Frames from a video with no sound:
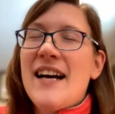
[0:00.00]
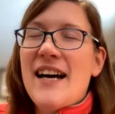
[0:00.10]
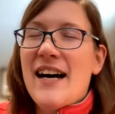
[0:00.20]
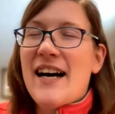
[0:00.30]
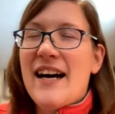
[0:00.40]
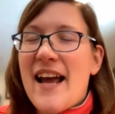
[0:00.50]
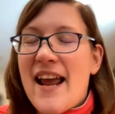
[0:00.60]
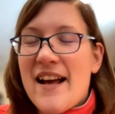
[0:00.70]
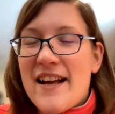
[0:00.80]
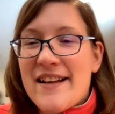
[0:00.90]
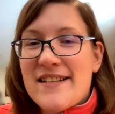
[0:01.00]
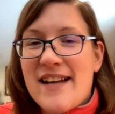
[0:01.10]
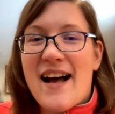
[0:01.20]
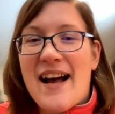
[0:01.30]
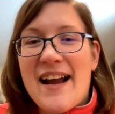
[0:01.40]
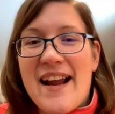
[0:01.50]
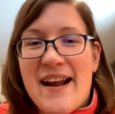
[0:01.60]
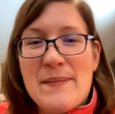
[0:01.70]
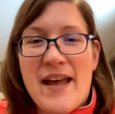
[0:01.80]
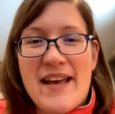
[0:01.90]
And I
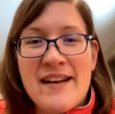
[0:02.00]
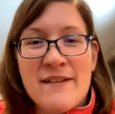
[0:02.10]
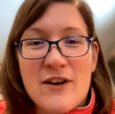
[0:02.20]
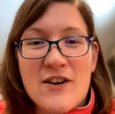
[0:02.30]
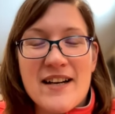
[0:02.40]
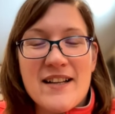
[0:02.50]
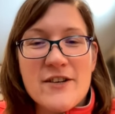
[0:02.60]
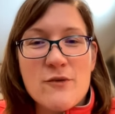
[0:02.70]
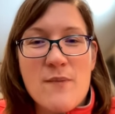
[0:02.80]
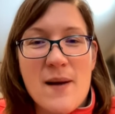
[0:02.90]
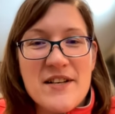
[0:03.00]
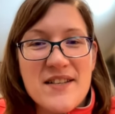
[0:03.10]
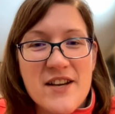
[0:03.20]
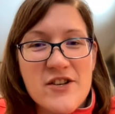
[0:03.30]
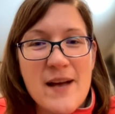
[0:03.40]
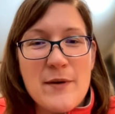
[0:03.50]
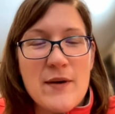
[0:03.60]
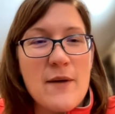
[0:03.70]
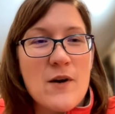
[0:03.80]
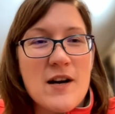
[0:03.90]
am the head of our intellectual property /
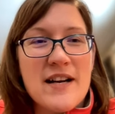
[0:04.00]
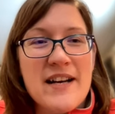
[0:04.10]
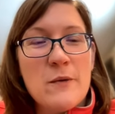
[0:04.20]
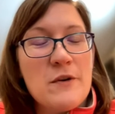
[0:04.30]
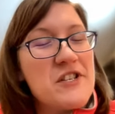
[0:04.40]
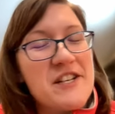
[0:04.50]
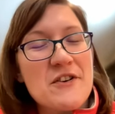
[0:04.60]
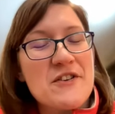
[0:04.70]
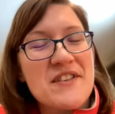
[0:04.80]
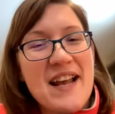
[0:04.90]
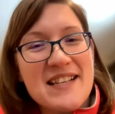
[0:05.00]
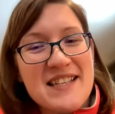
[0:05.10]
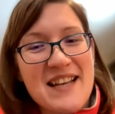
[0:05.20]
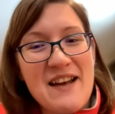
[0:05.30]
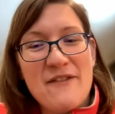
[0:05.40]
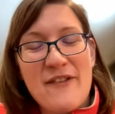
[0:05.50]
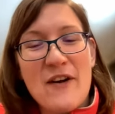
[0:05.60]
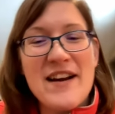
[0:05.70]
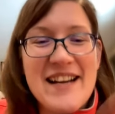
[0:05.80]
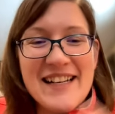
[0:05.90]
copyright work, which intersects
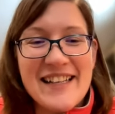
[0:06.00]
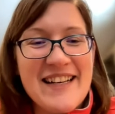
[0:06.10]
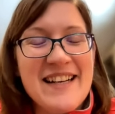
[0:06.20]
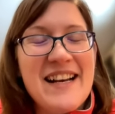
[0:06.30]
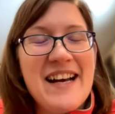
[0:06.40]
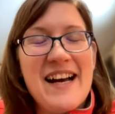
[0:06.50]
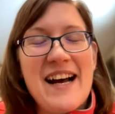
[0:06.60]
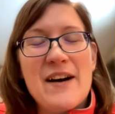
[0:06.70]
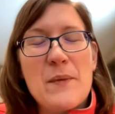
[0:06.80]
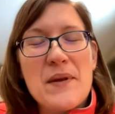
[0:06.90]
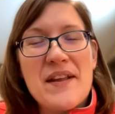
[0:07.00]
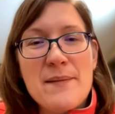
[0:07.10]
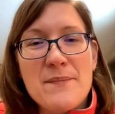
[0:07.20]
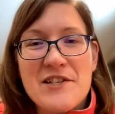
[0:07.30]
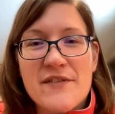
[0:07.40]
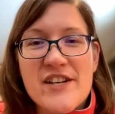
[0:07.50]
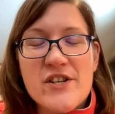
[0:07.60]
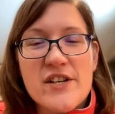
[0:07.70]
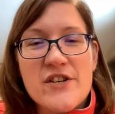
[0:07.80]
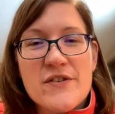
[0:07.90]
very neatly with game
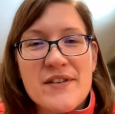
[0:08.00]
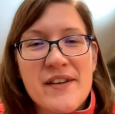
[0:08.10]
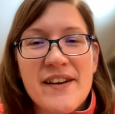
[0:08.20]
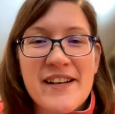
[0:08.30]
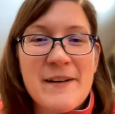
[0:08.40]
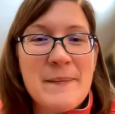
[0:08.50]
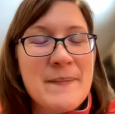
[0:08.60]
preservation issues. Yeah.